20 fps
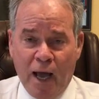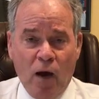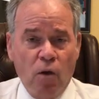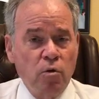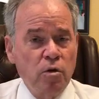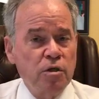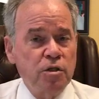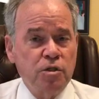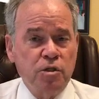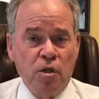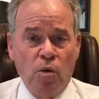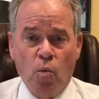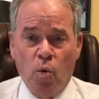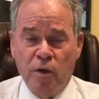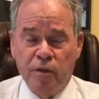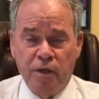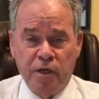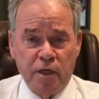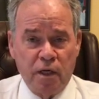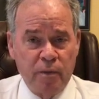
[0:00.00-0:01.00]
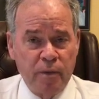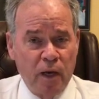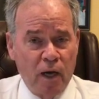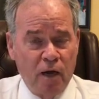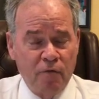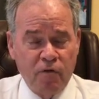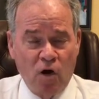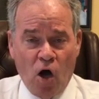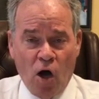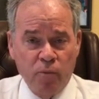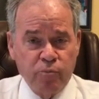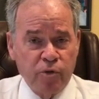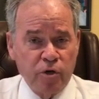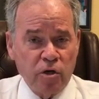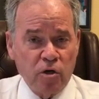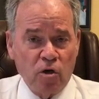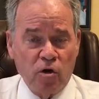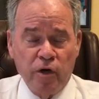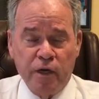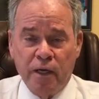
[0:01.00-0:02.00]
the hours, whether they're going to have
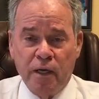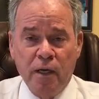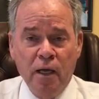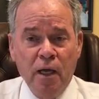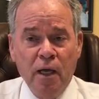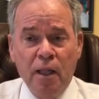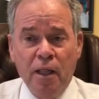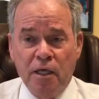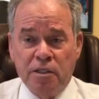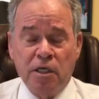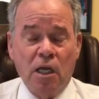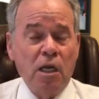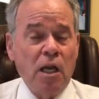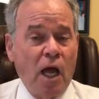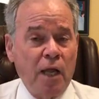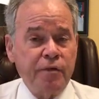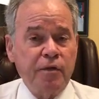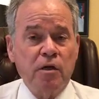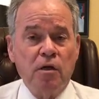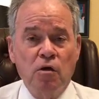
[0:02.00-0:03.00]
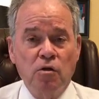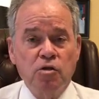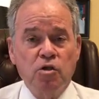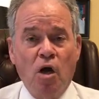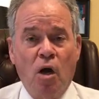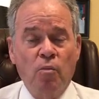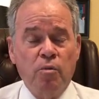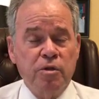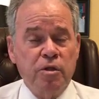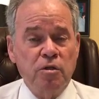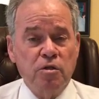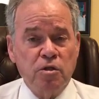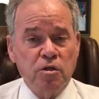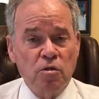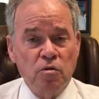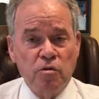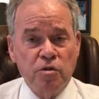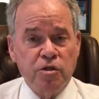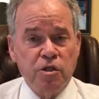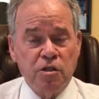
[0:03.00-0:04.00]
hybrid learning. There's a lot that goes on
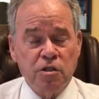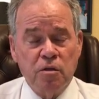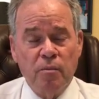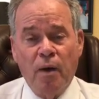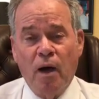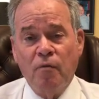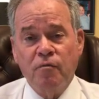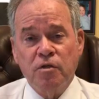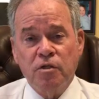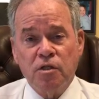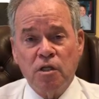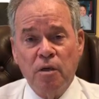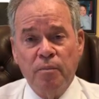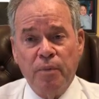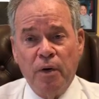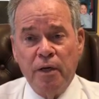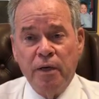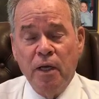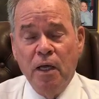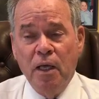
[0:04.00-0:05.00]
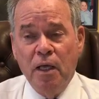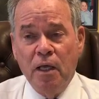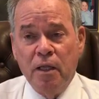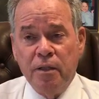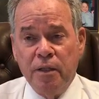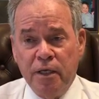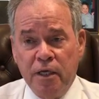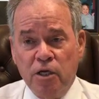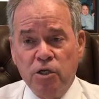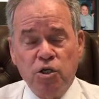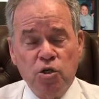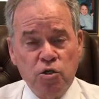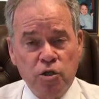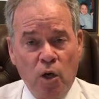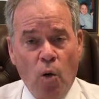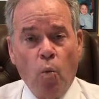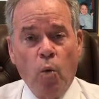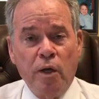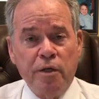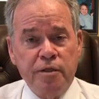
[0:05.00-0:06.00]
within the school system, obviously. But the
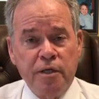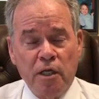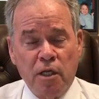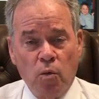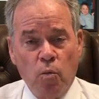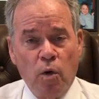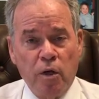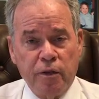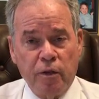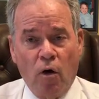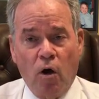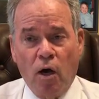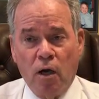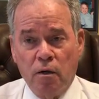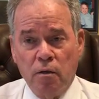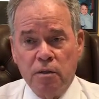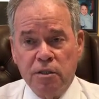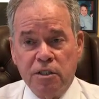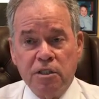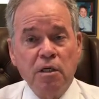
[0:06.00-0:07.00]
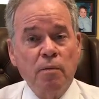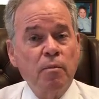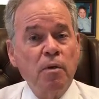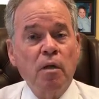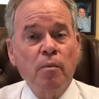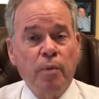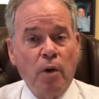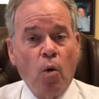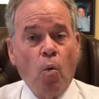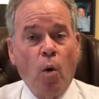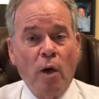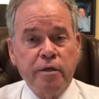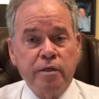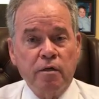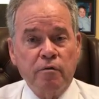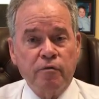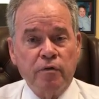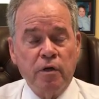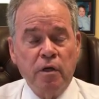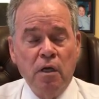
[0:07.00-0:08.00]
issues that we're dealing with are similar
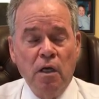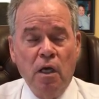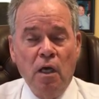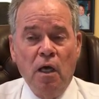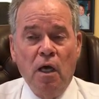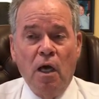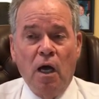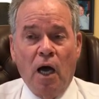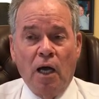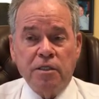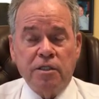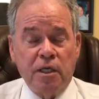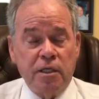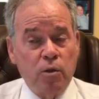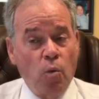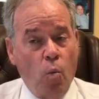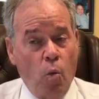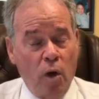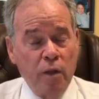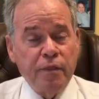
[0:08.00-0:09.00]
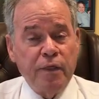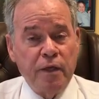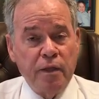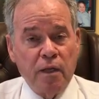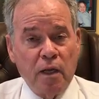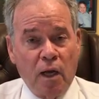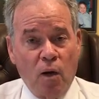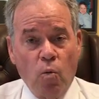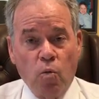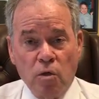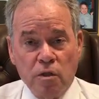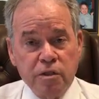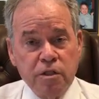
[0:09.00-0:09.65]
but quite different. I said the one thing that